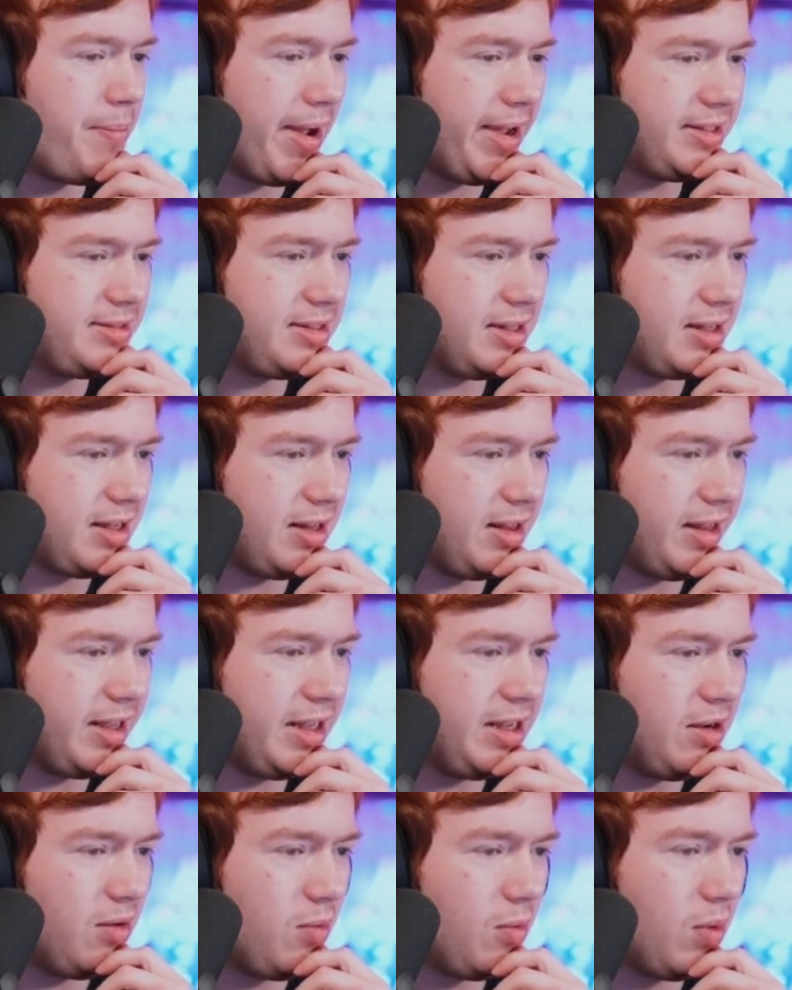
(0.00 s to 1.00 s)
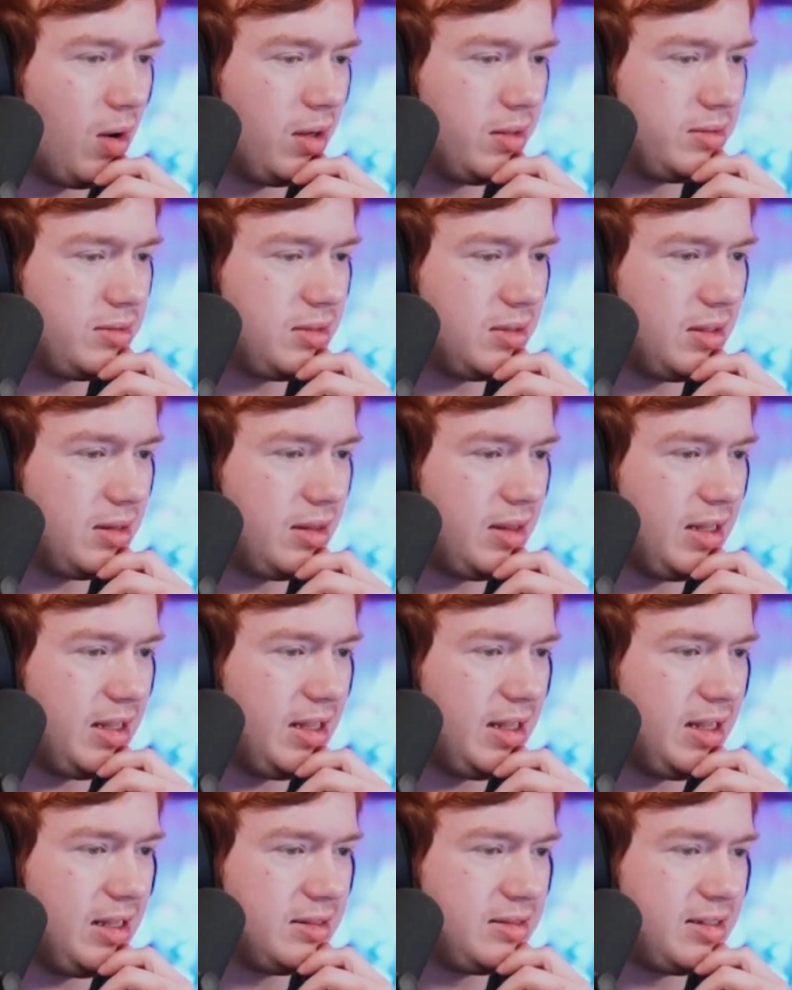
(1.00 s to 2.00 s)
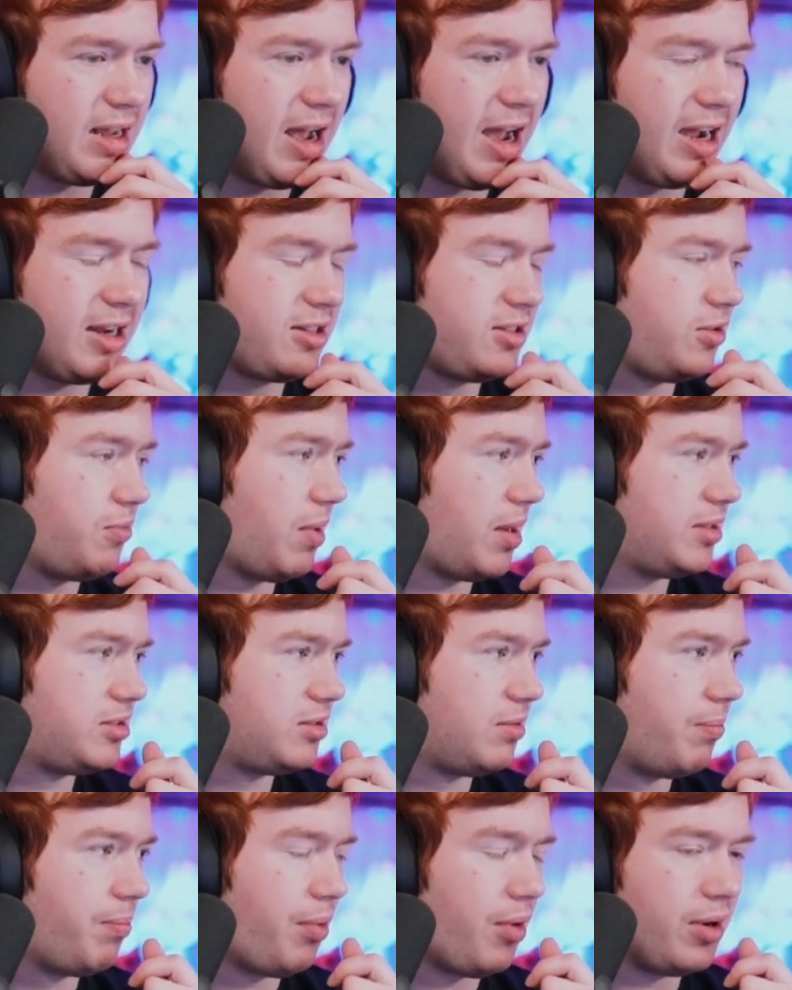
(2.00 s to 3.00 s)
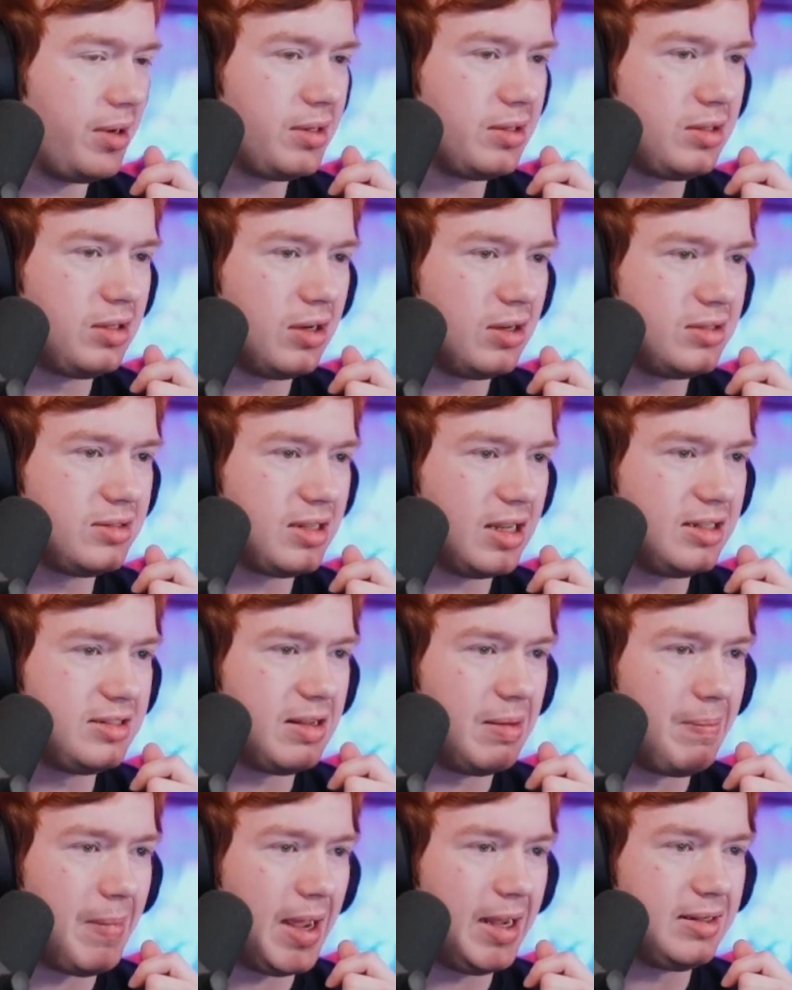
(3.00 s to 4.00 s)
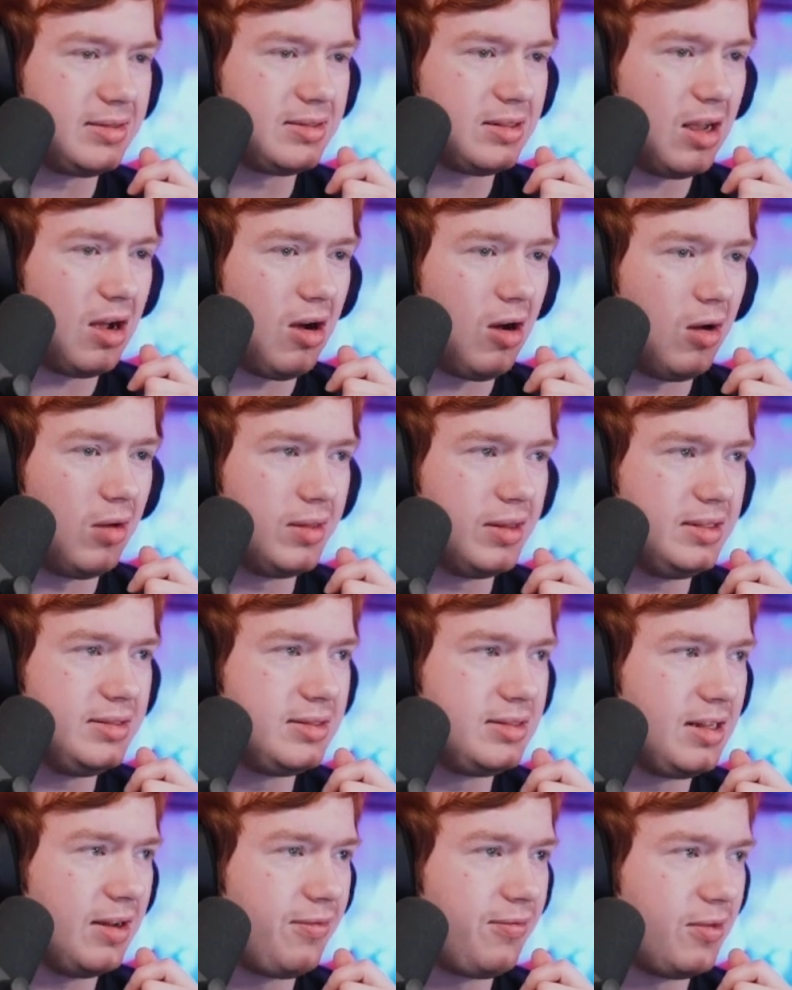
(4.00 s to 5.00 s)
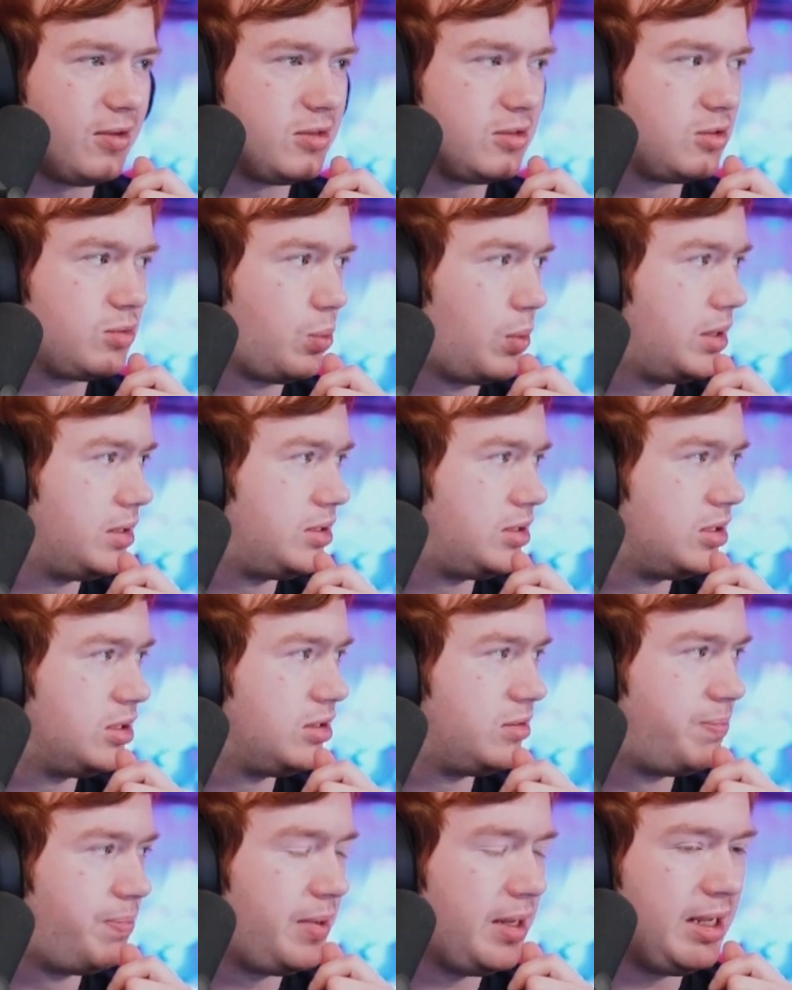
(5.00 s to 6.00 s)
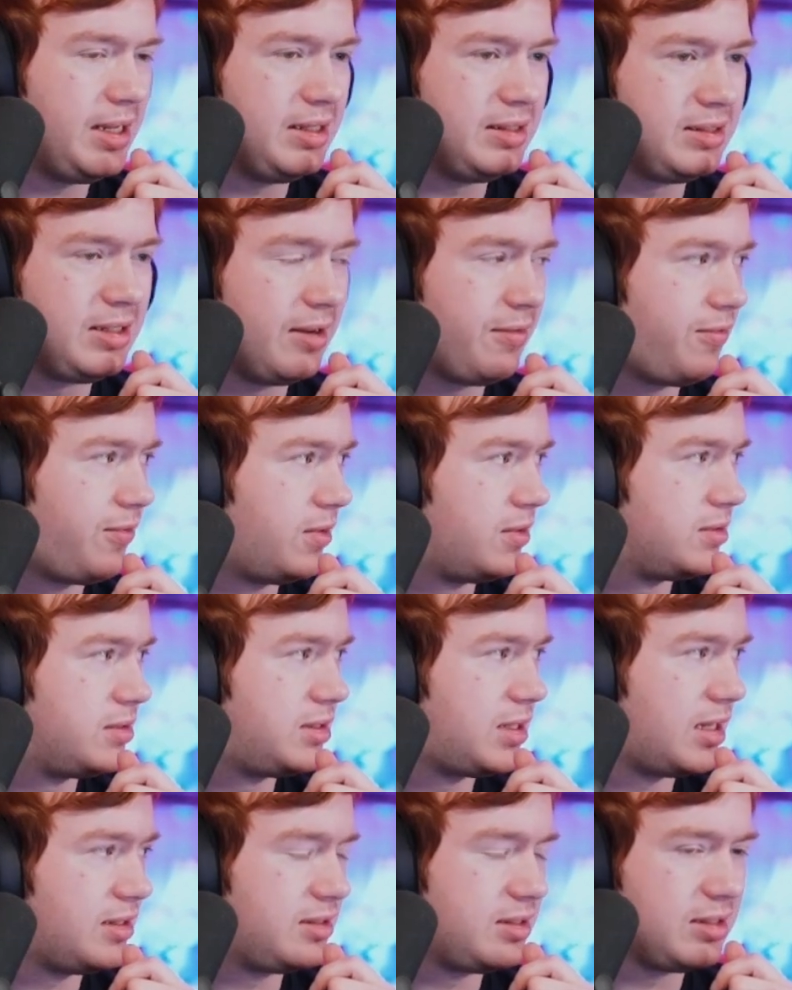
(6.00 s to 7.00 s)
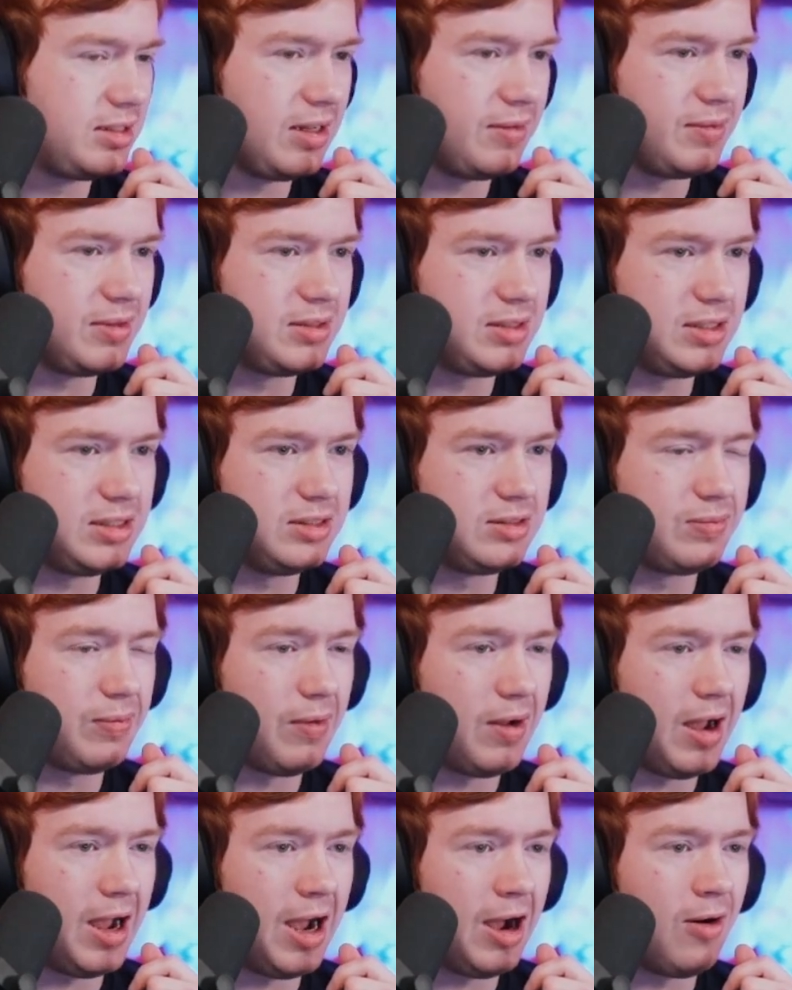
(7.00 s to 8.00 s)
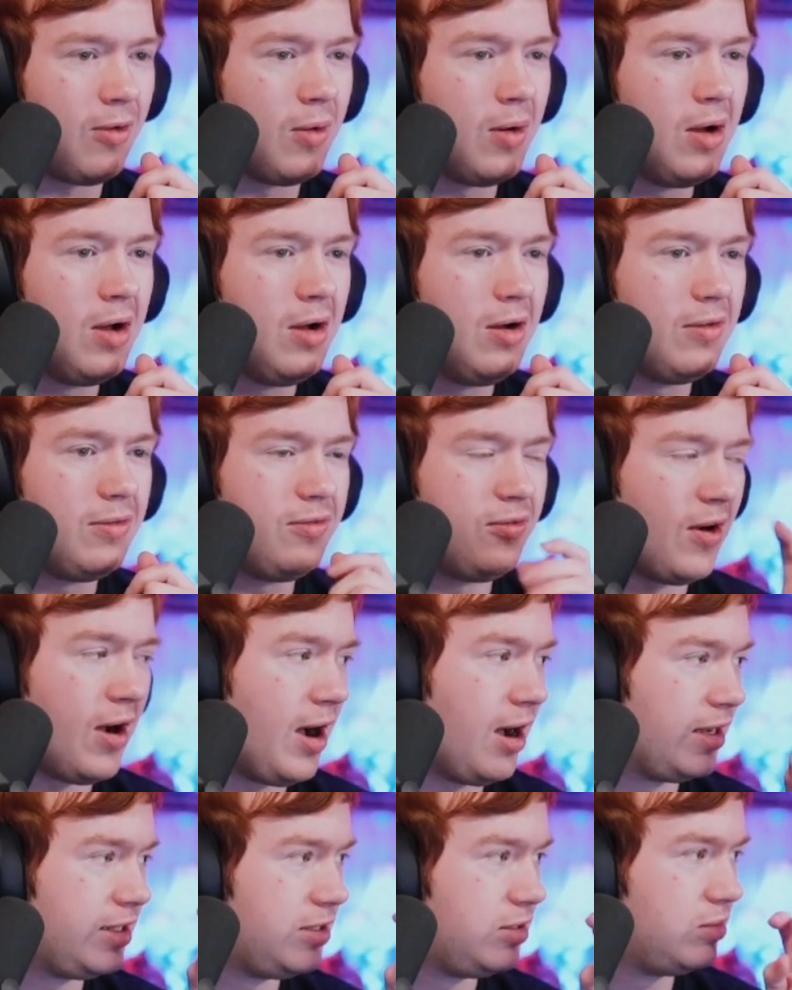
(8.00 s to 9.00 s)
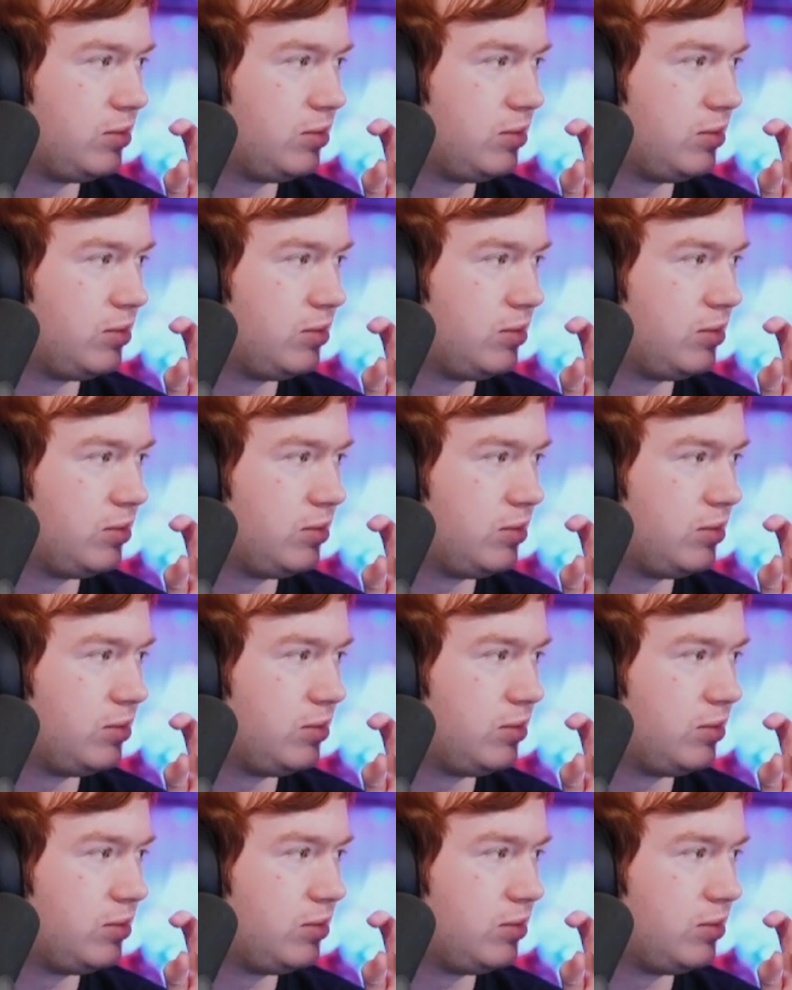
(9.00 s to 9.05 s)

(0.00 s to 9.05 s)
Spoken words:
Basically, what the set actuation point does is it makes all these different switches be different sensitivities for how far you